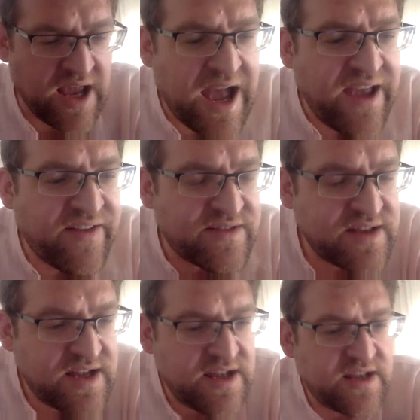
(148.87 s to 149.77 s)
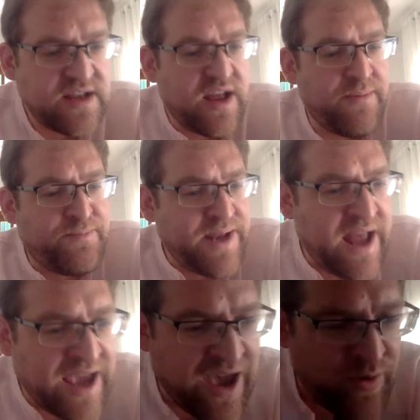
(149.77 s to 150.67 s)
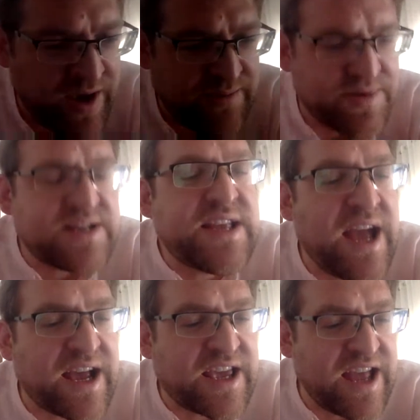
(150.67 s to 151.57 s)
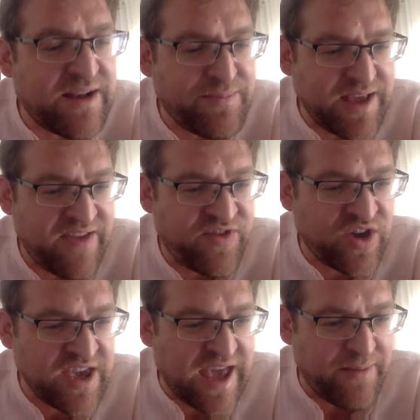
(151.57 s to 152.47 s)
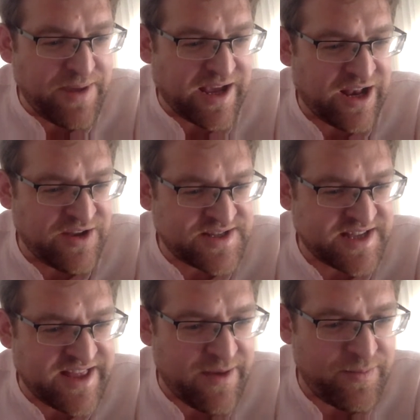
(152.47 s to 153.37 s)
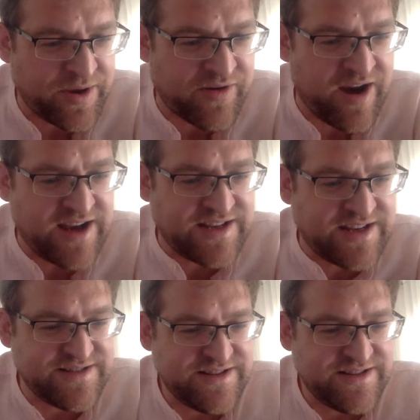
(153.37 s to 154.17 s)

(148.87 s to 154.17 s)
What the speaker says: Yeah, a bit echoey, but yeah, if you can get a bit closer, that would be great.